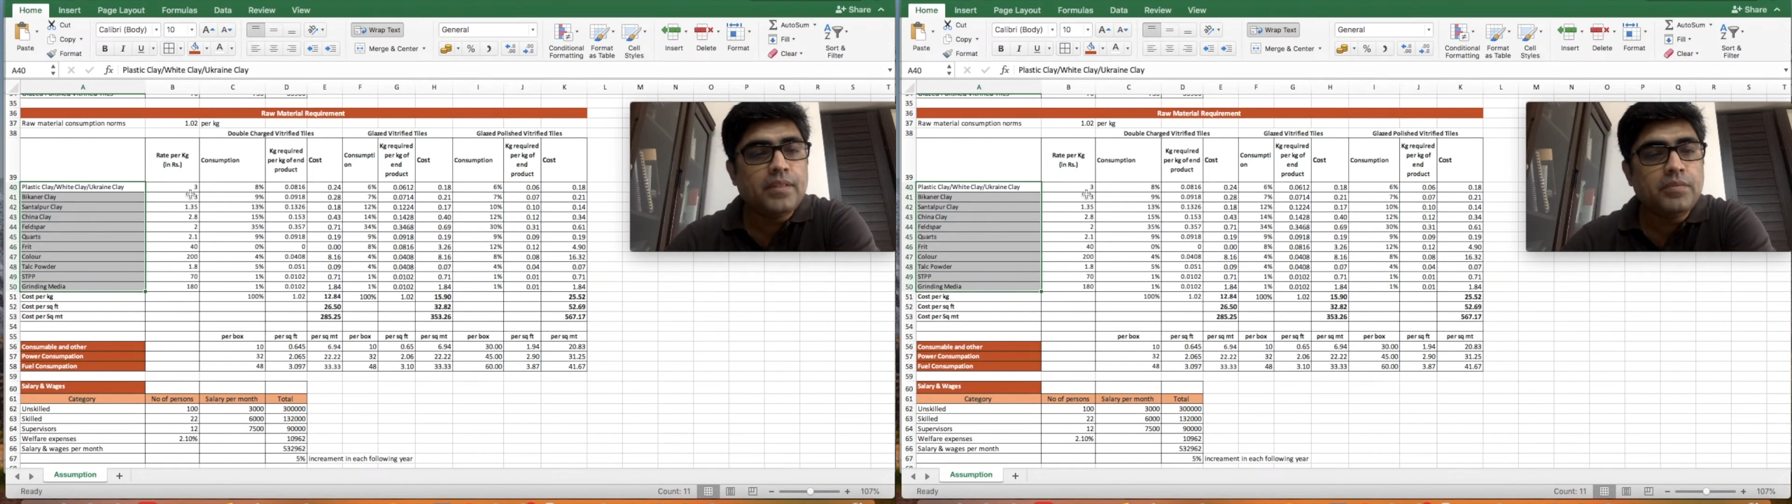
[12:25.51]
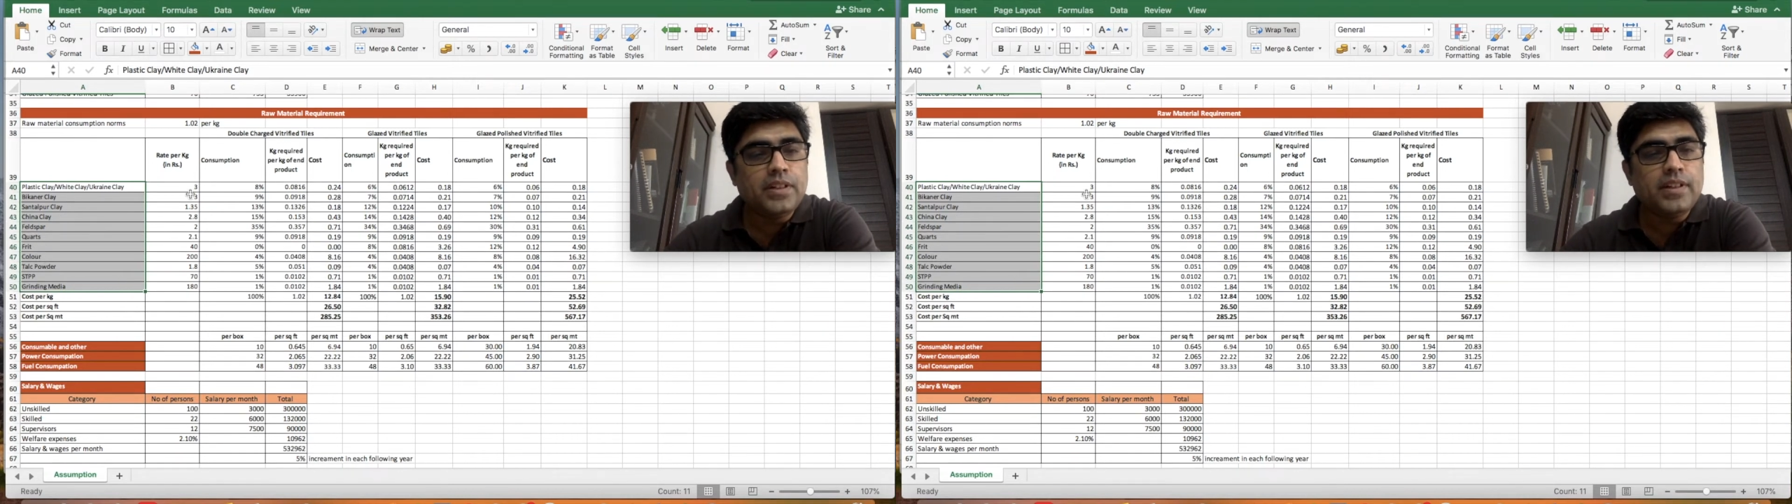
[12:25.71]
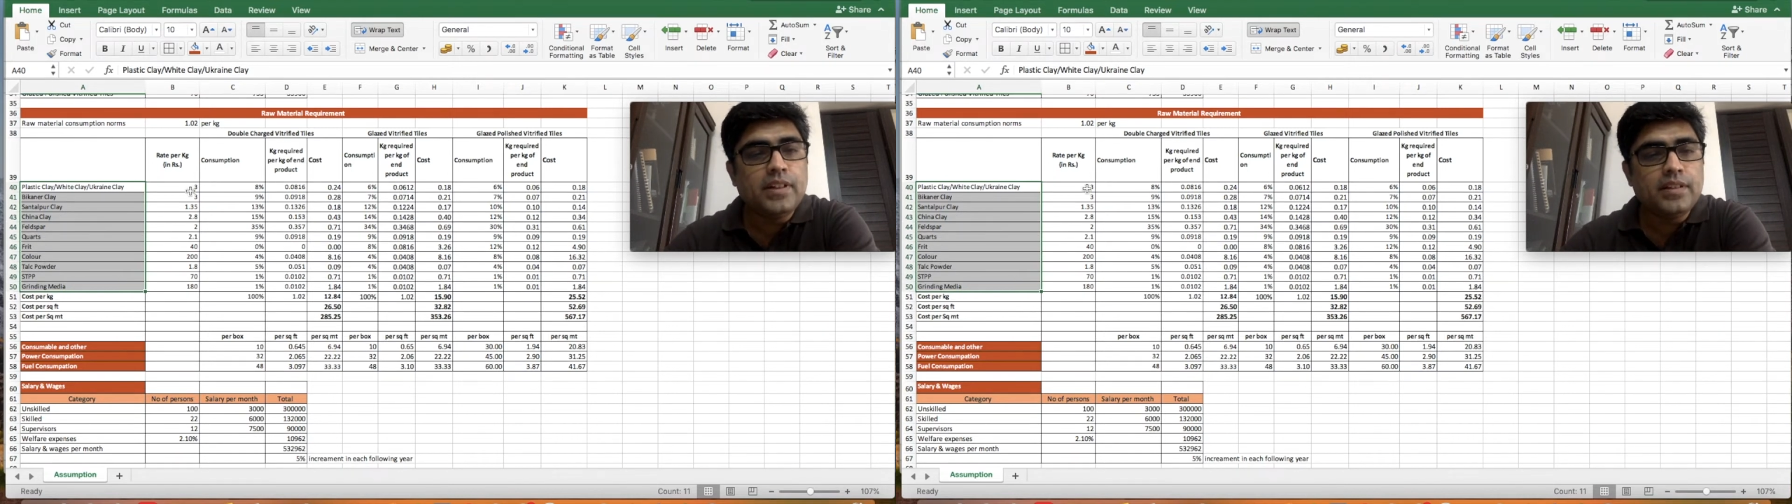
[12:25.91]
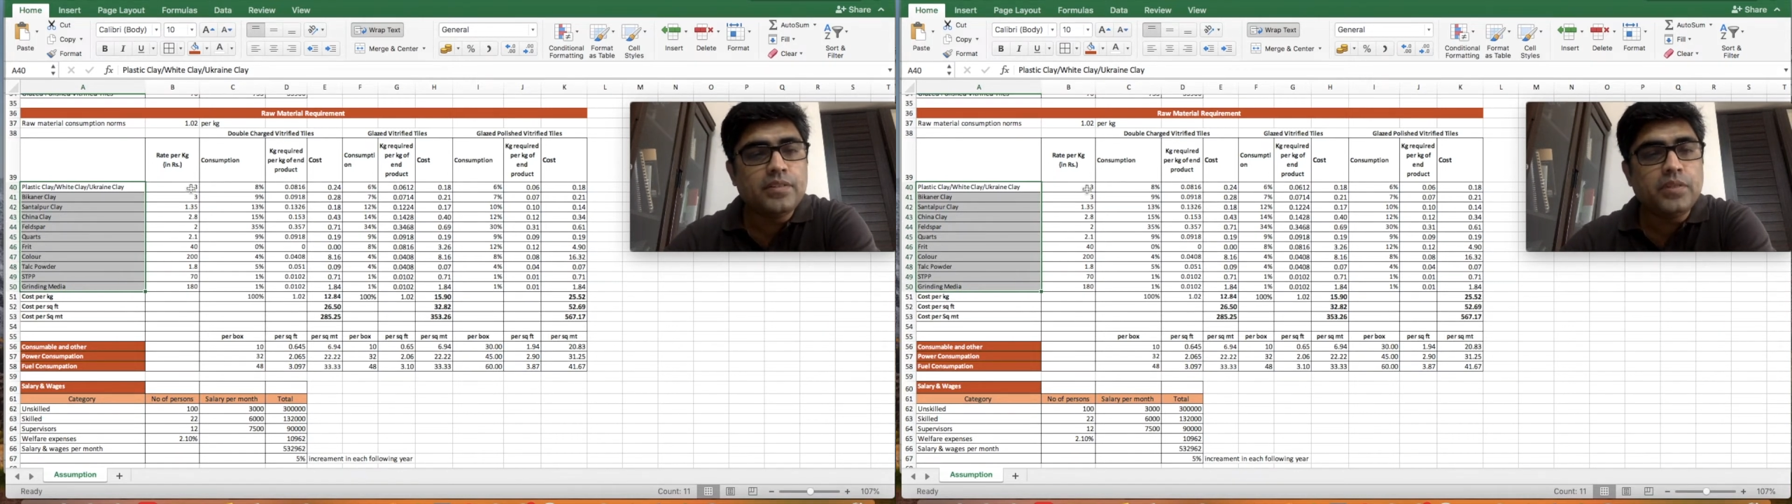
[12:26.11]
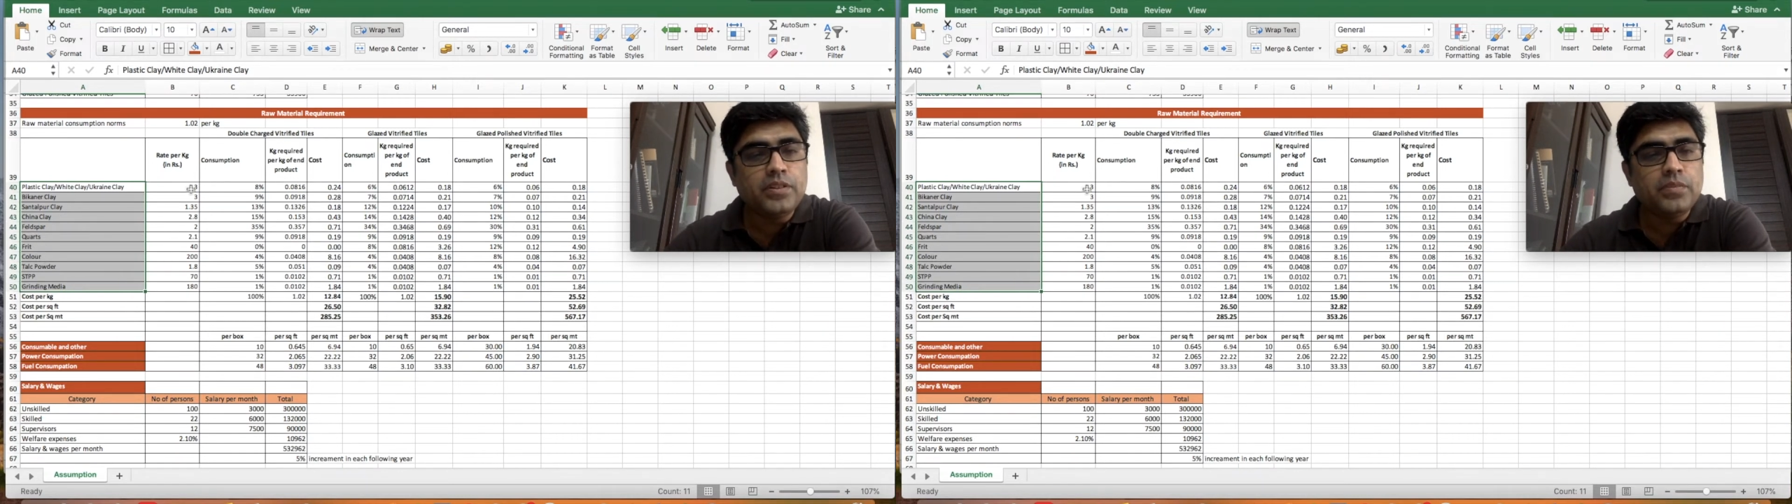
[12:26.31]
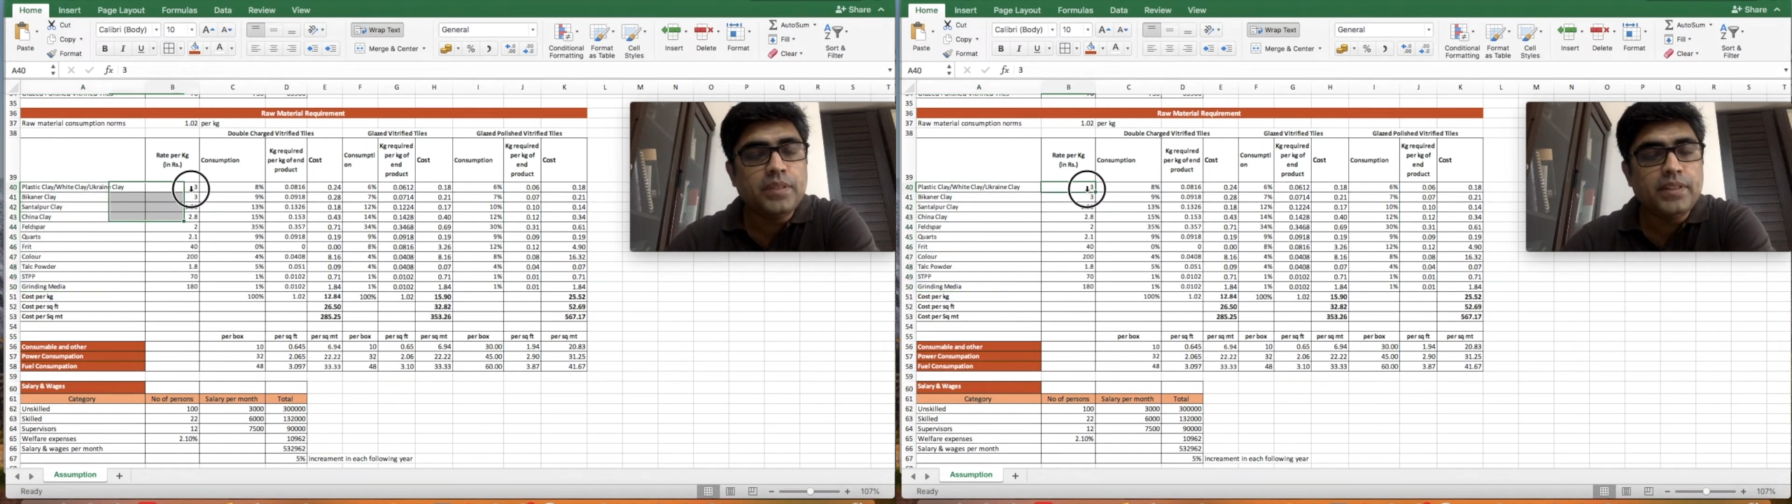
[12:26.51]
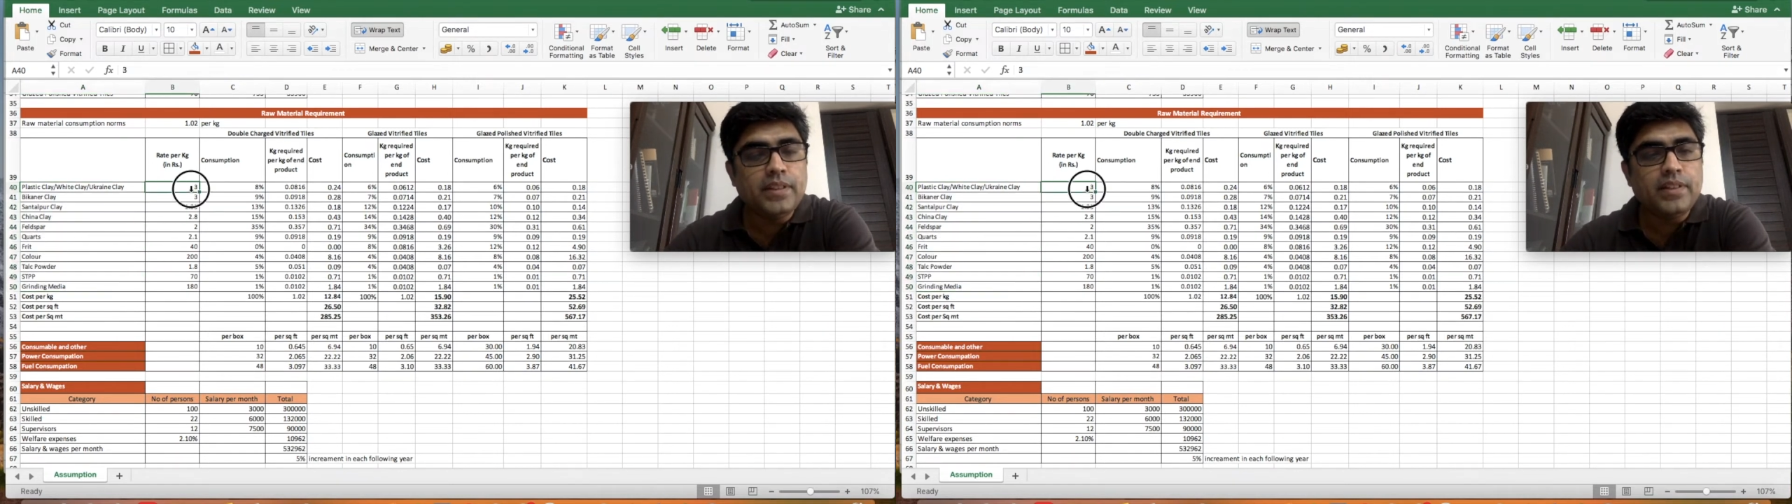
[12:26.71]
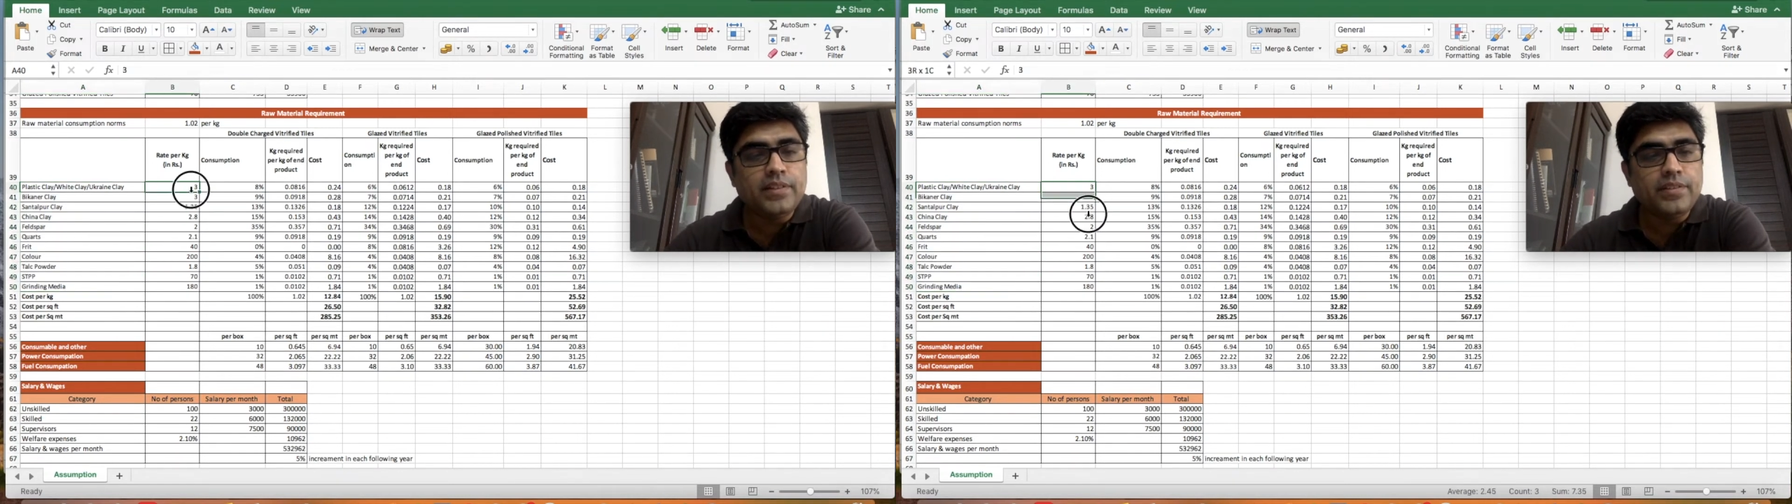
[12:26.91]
what are going to be the